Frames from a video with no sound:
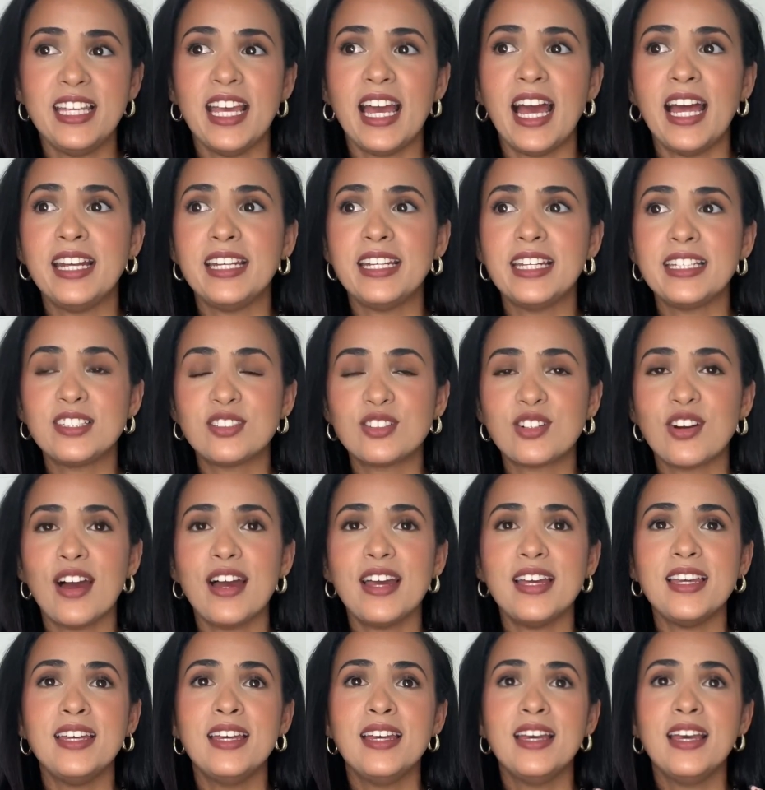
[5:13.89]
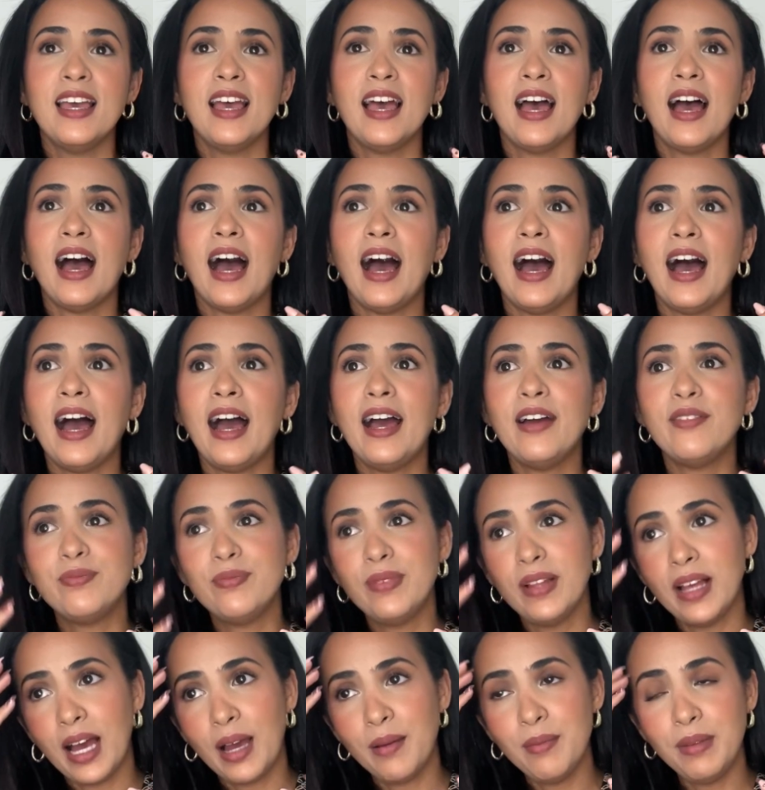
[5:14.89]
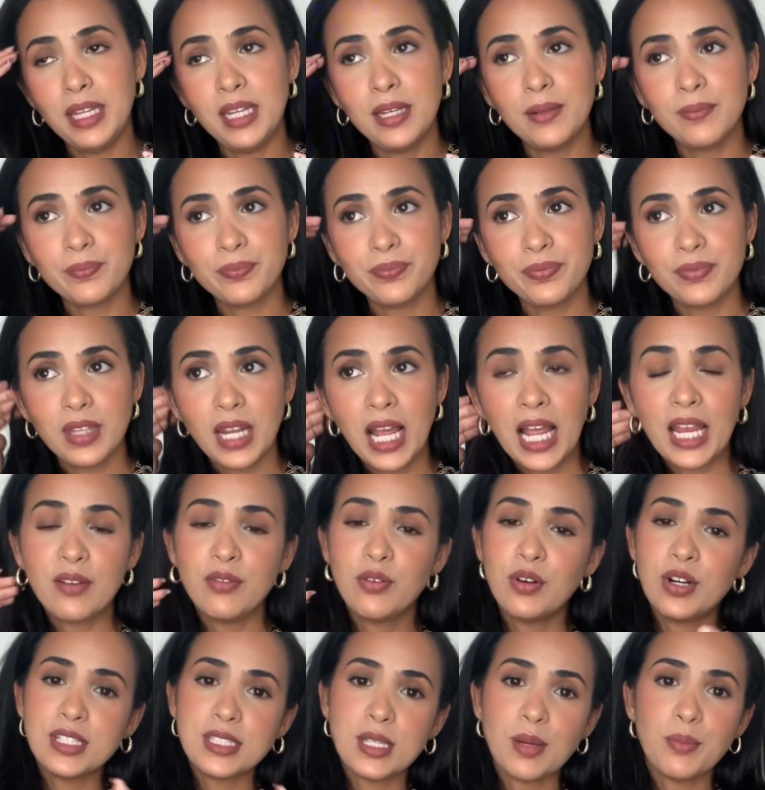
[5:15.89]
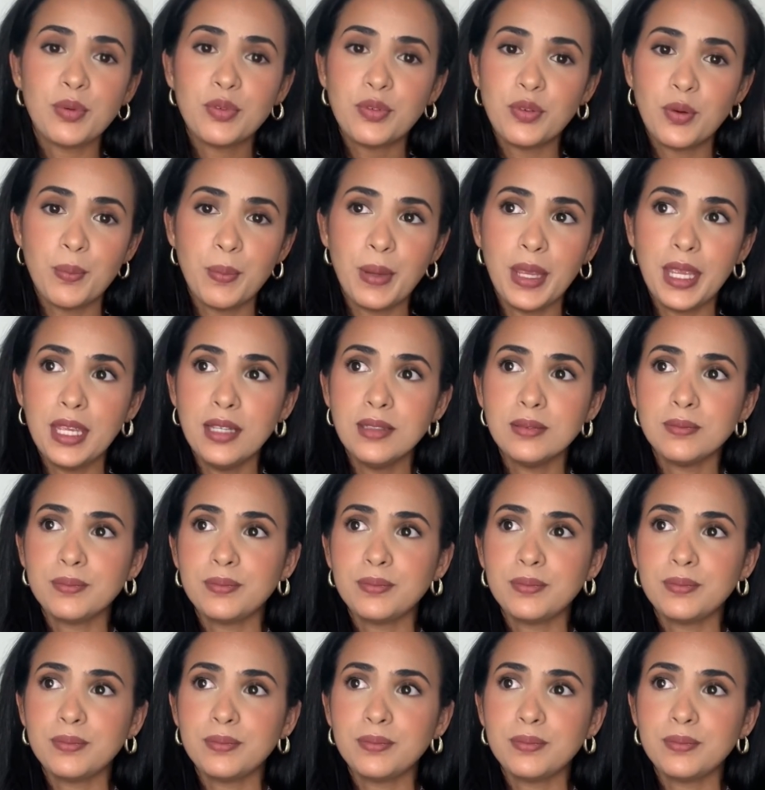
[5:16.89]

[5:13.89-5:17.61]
And try, I mean, like for example for me,